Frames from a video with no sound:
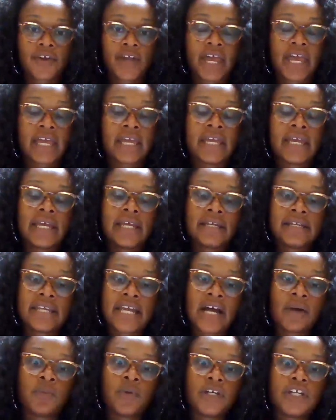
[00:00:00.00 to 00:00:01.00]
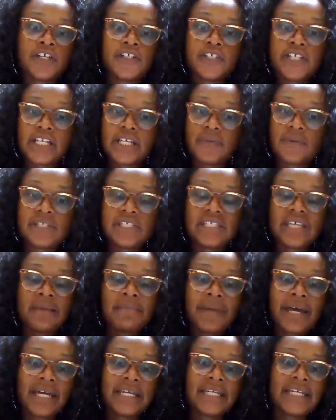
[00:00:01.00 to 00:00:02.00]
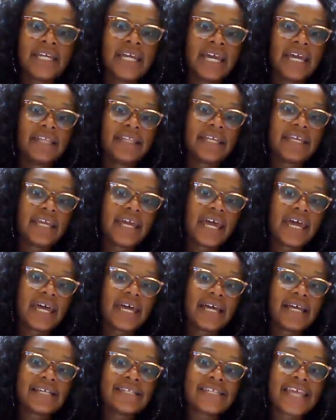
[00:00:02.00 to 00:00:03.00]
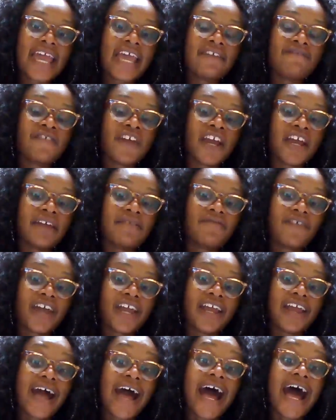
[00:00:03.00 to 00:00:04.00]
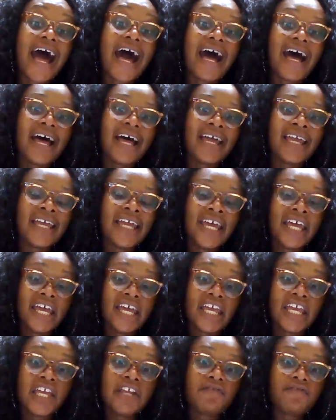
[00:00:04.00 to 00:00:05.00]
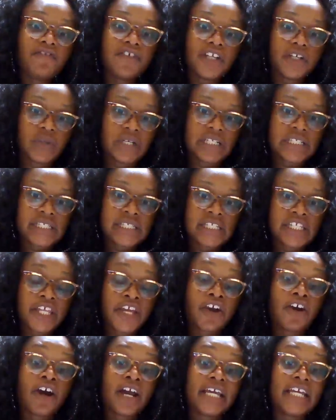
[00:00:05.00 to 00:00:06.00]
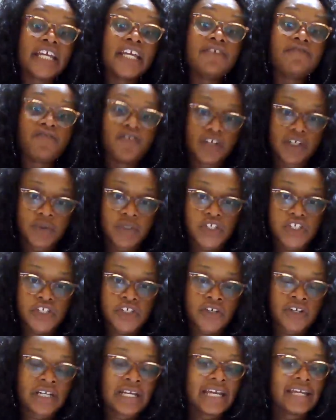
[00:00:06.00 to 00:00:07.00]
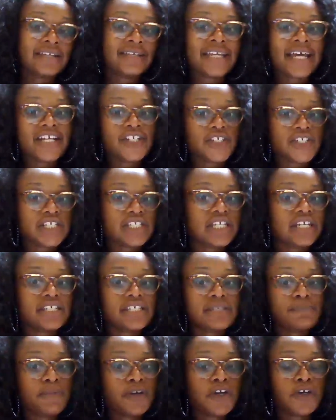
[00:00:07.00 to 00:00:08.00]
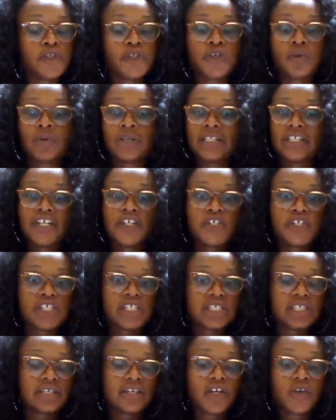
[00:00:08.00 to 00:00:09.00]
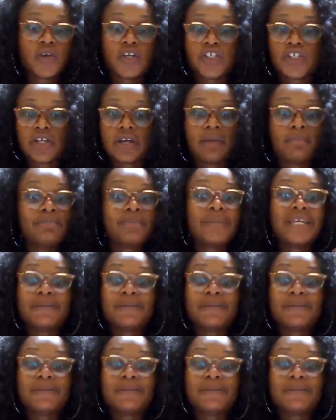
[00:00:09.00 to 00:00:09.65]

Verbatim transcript: Okay. Now, when you're dealing with somebody that has a very, very high influence an influencer, not just a spiritual, religious, Christian